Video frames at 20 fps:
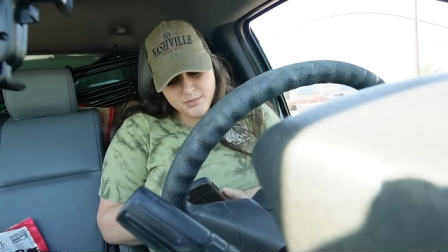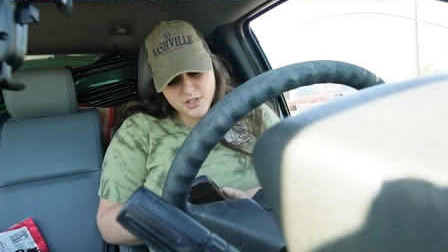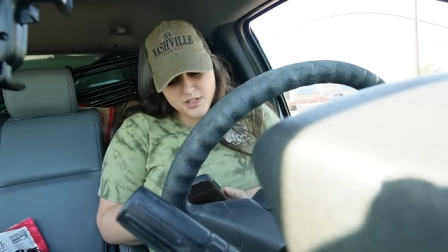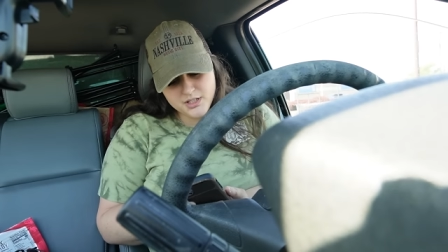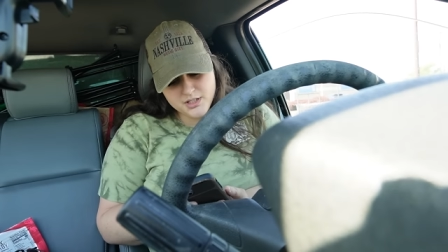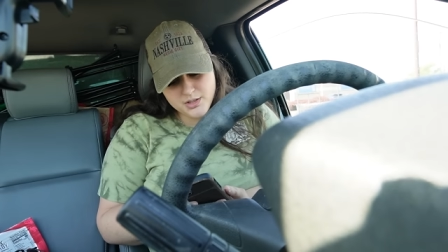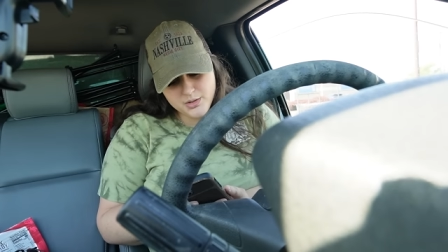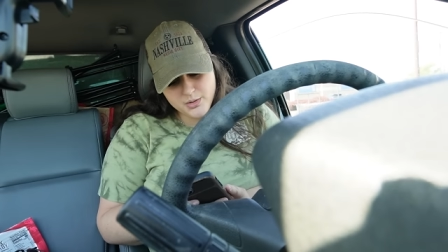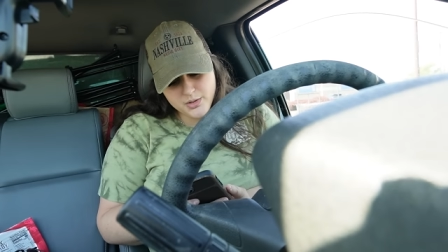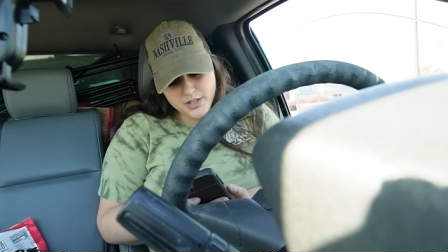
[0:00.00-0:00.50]

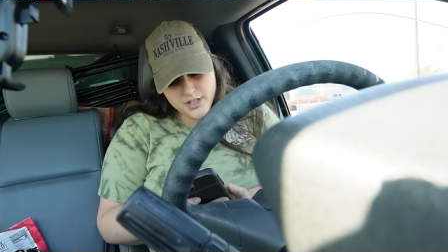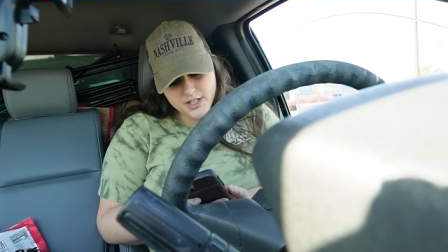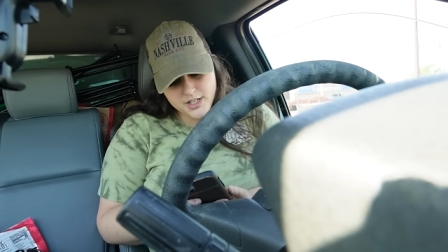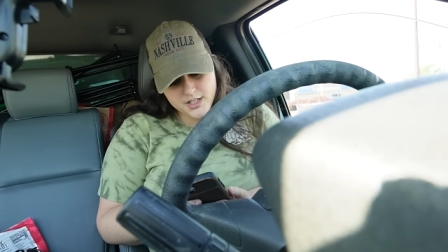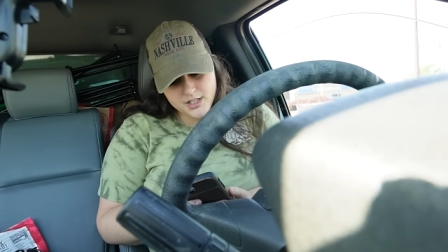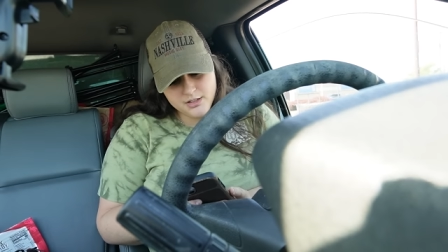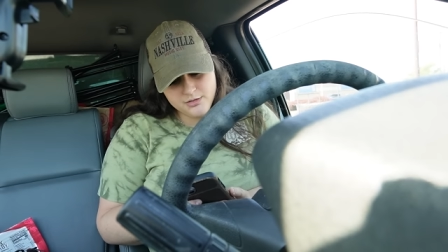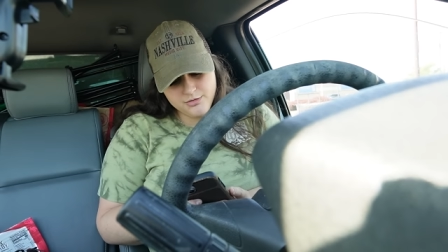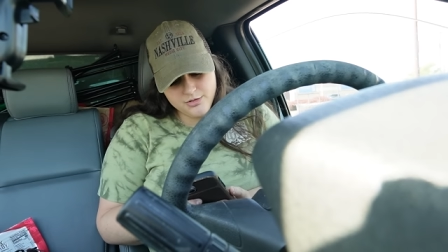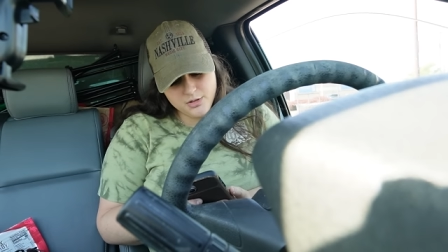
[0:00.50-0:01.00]
minutes
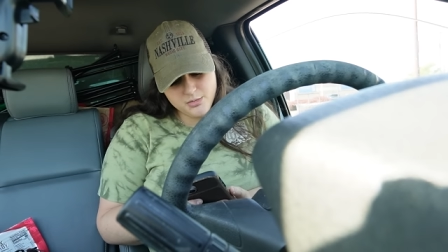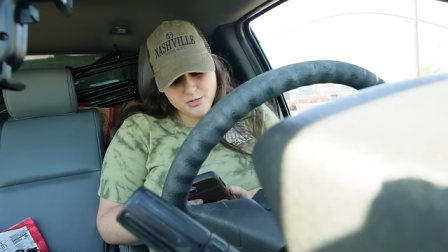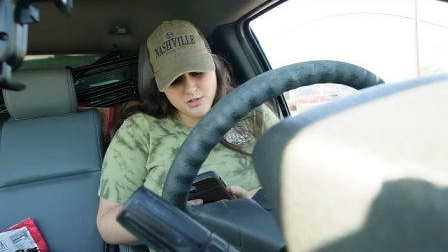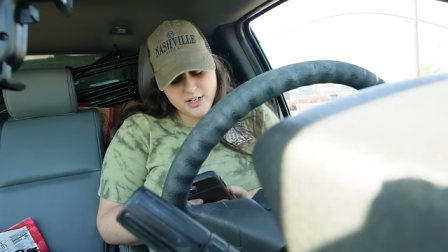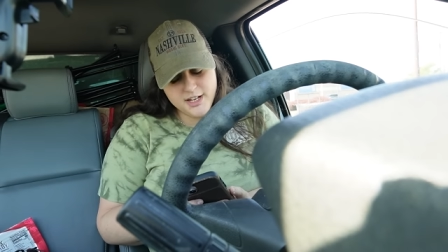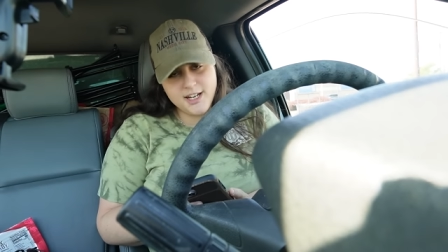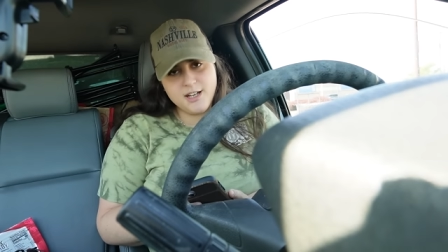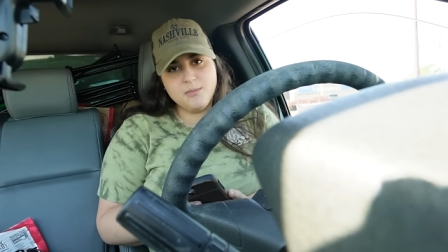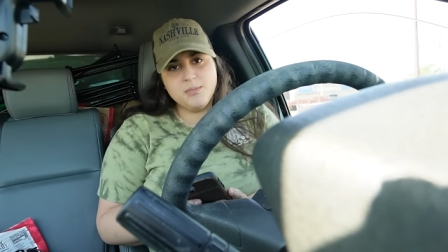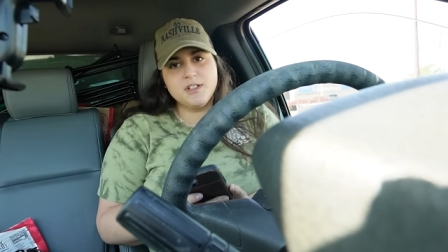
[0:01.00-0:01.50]
away from our
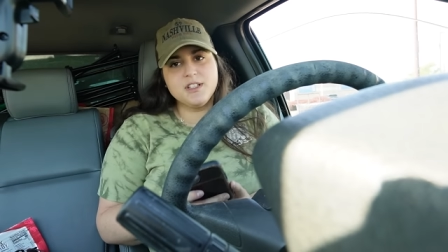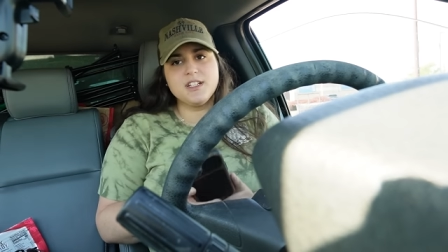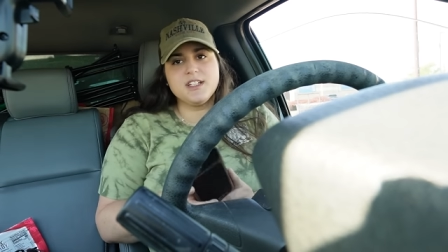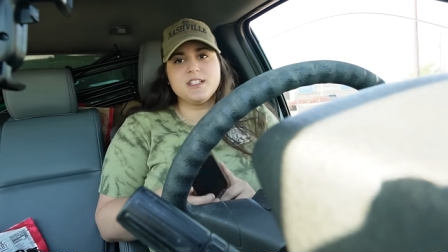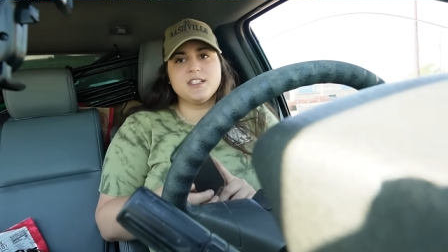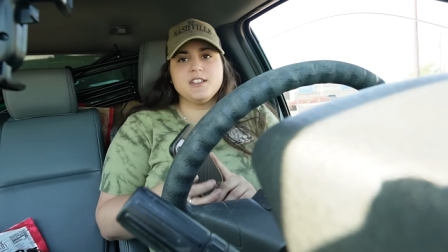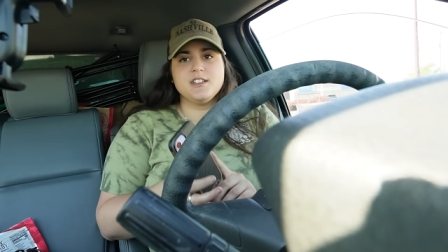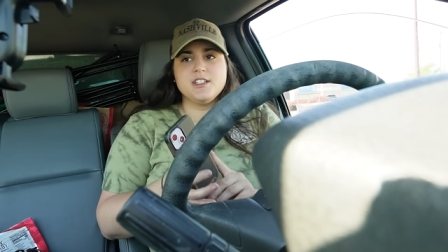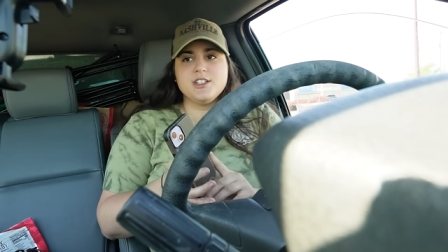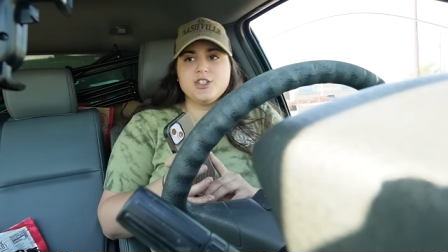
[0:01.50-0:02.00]
camping
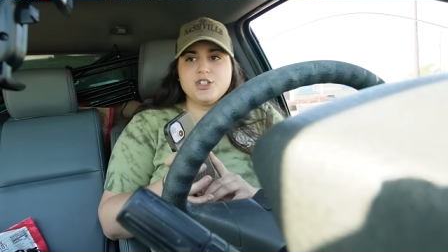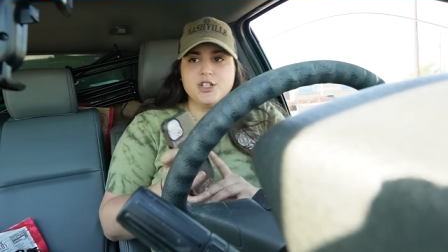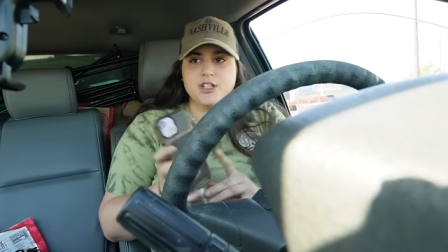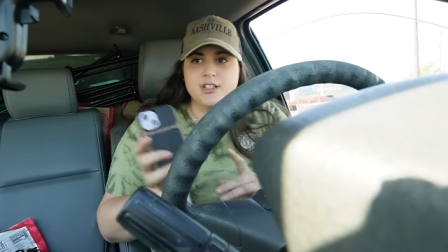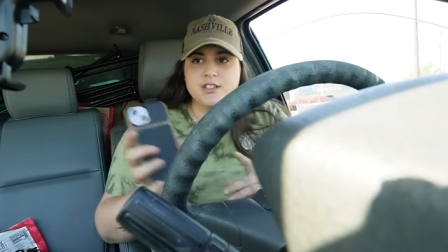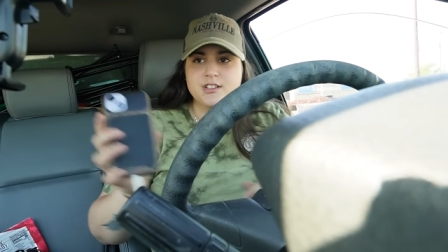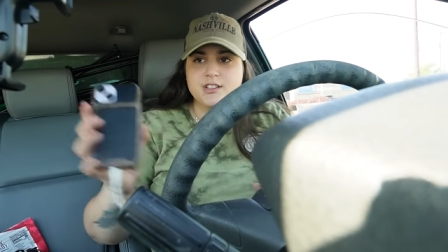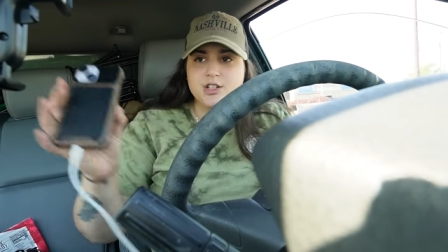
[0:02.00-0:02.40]
destination.